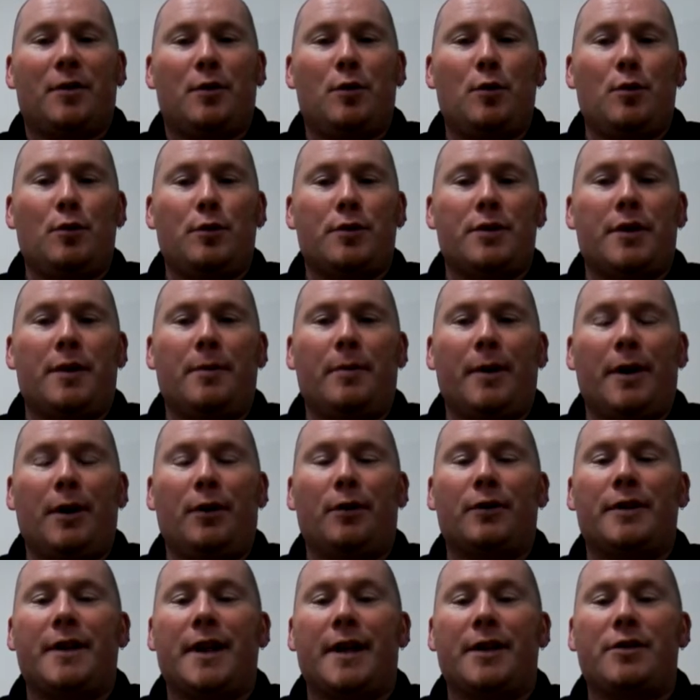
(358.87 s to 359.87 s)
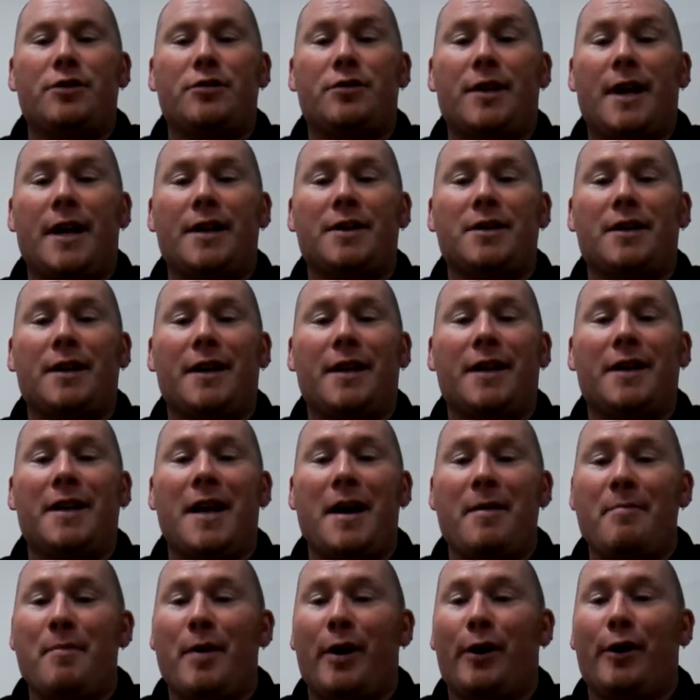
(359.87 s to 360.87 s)
cause you to be looked at strangely, and
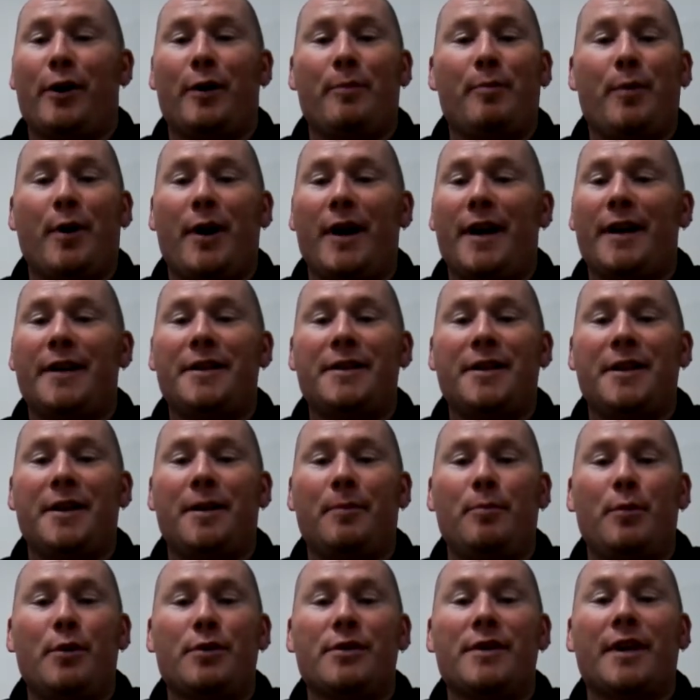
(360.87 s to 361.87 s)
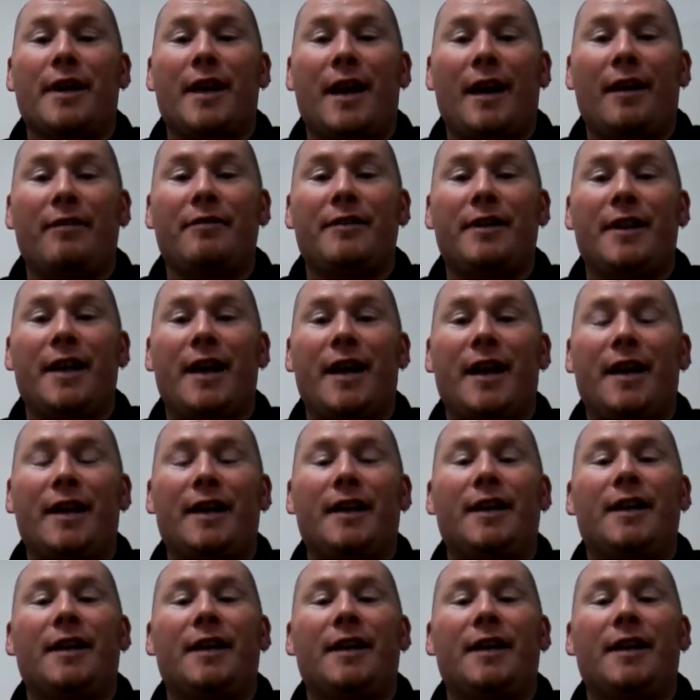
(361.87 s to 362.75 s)
they might not buy into your music after that.